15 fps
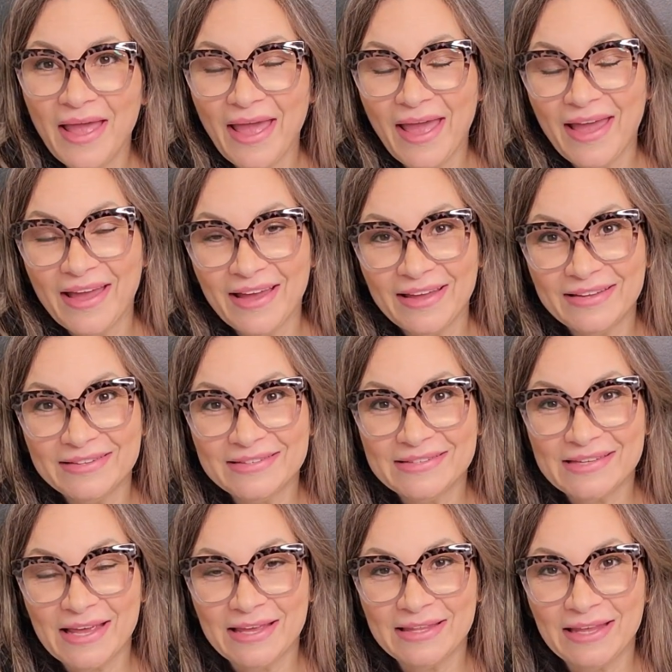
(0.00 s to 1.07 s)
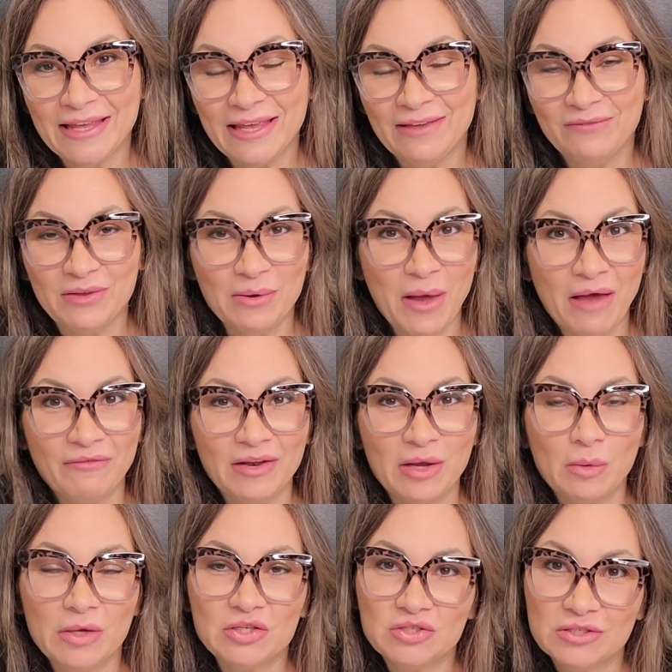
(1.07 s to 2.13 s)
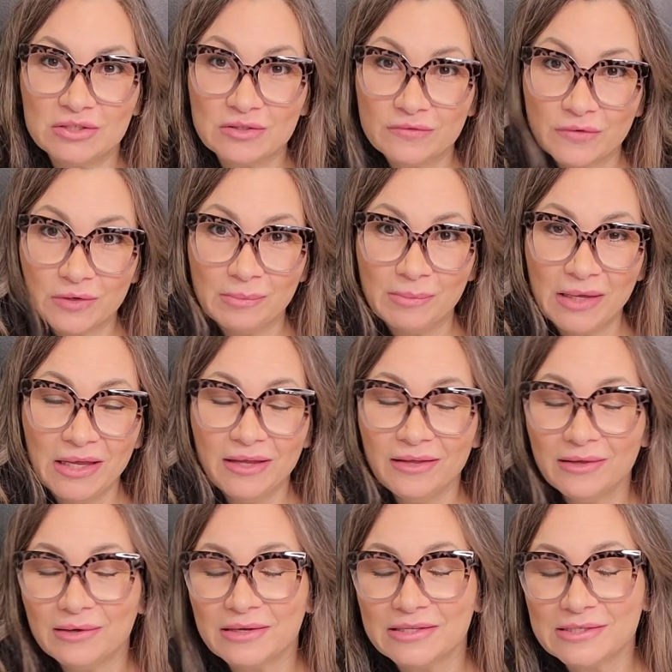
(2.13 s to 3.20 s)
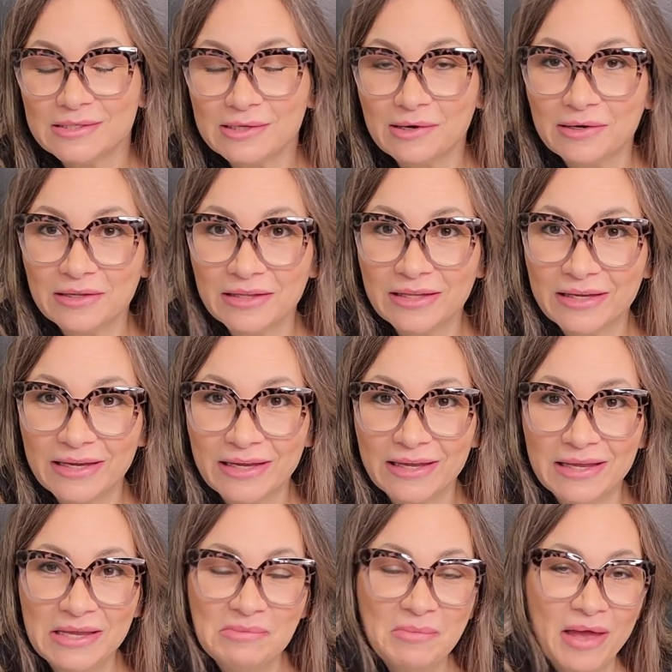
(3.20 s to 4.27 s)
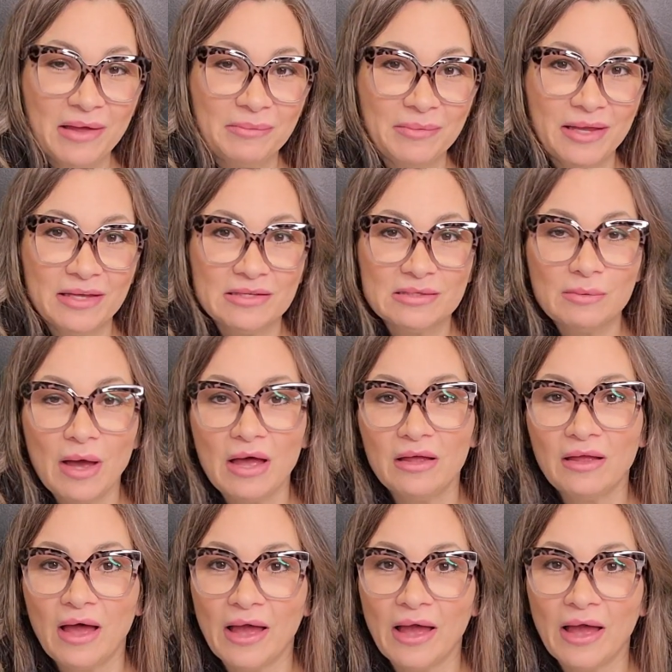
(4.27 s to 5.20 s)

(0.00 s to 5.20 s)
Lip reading: And if you have any questions for me, you can certainly email me as well.